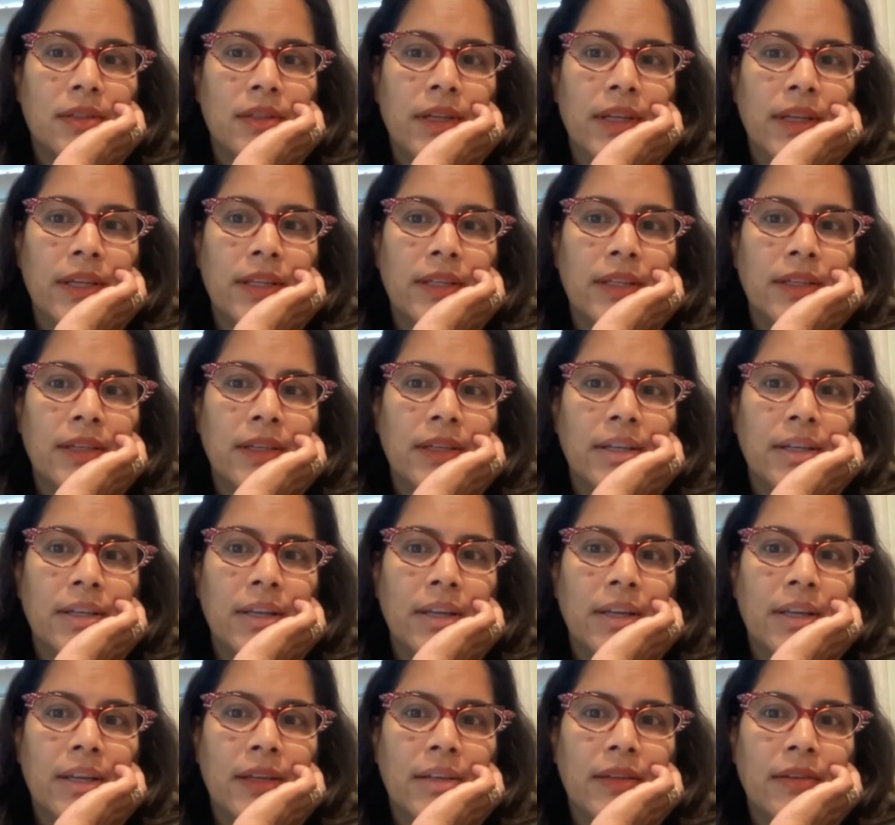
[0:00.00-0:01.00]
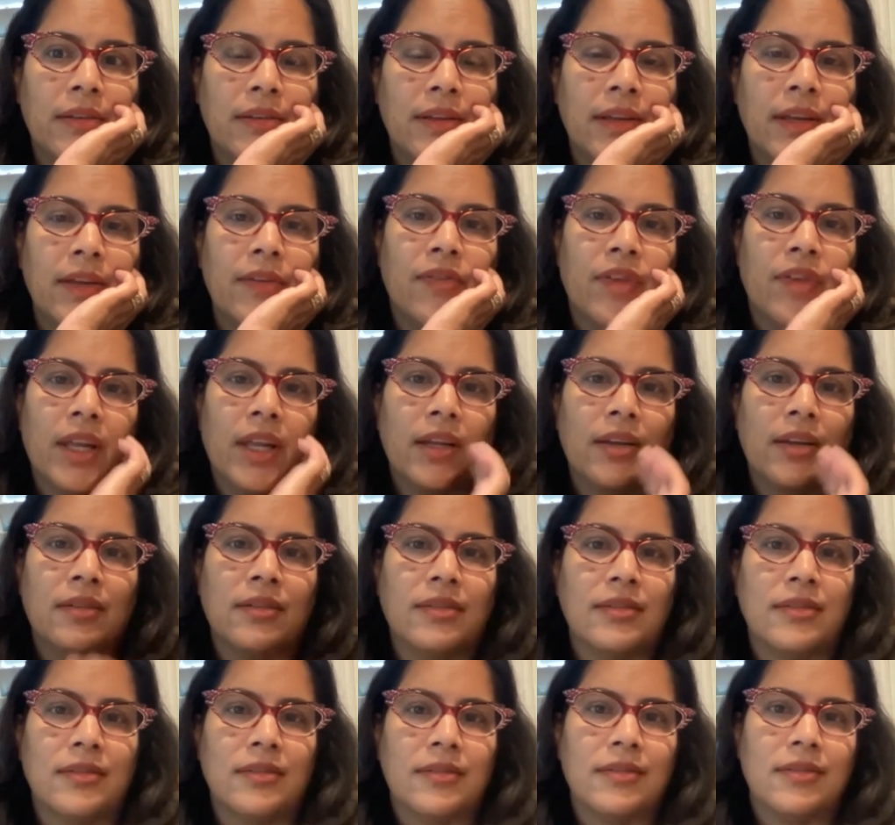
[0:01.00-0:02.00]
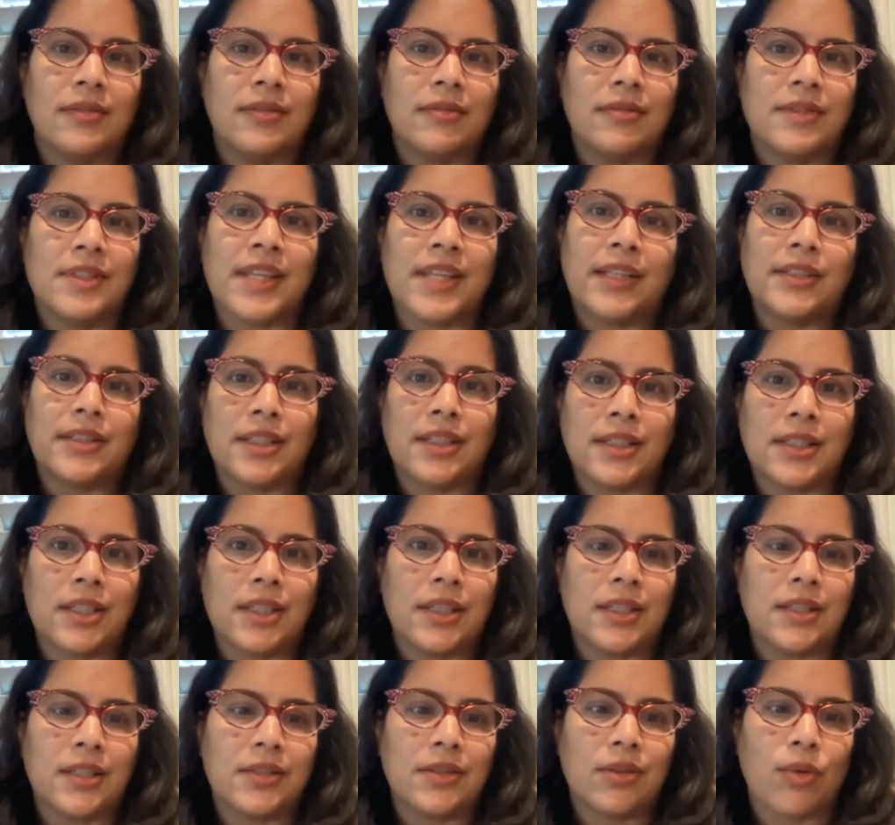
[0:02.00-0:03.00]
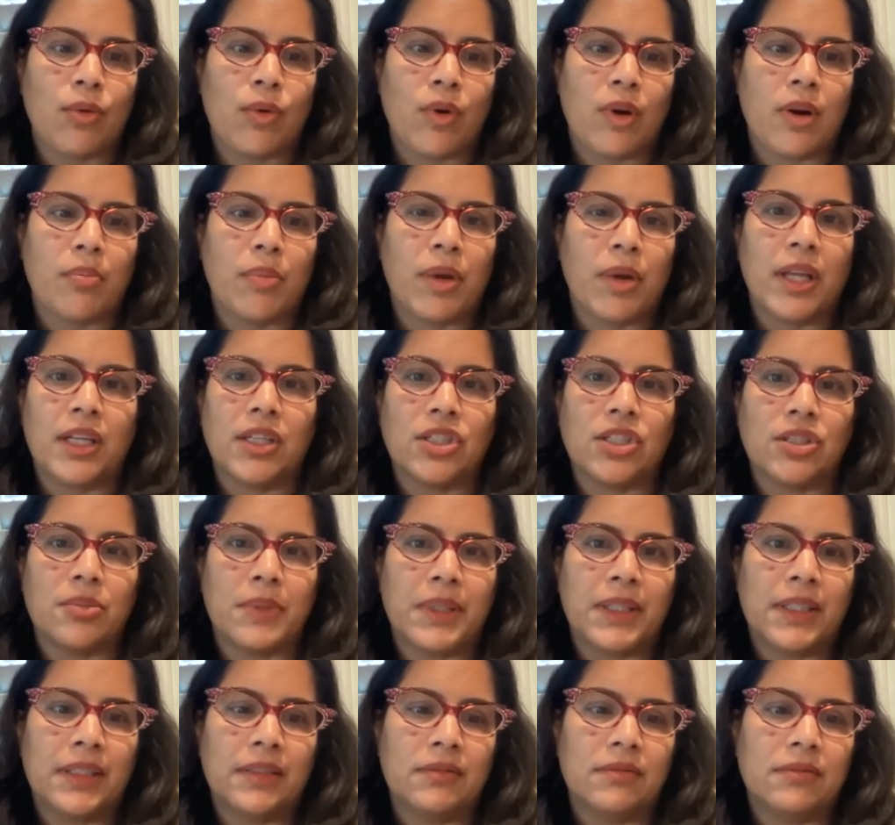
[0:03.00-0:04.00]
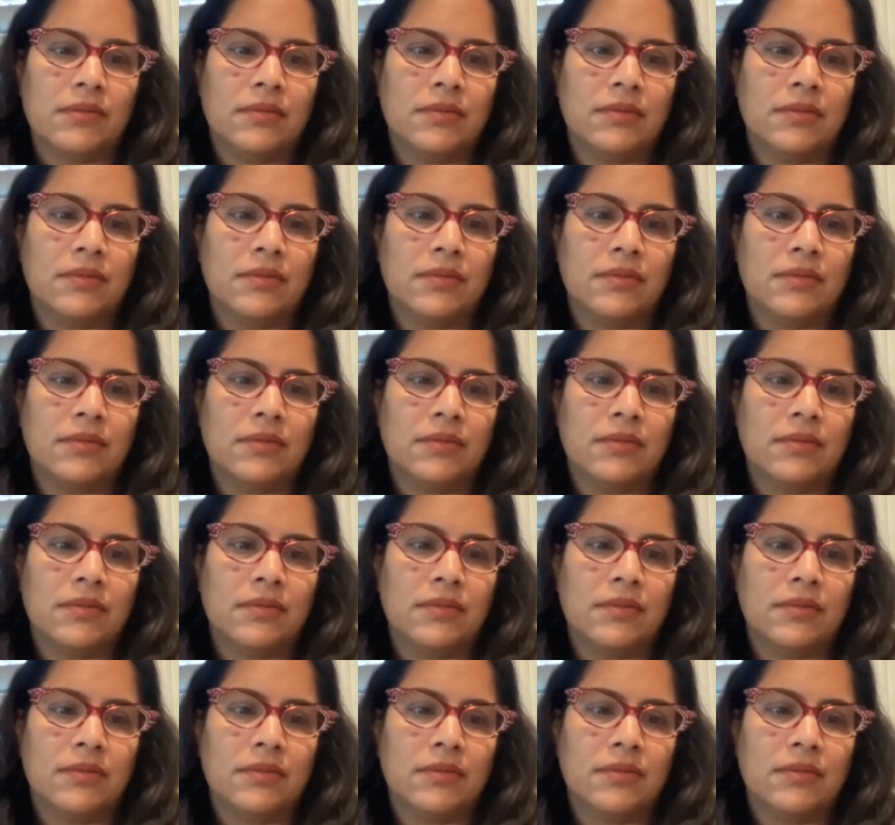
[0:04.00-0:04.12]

in giving sentences or punishment.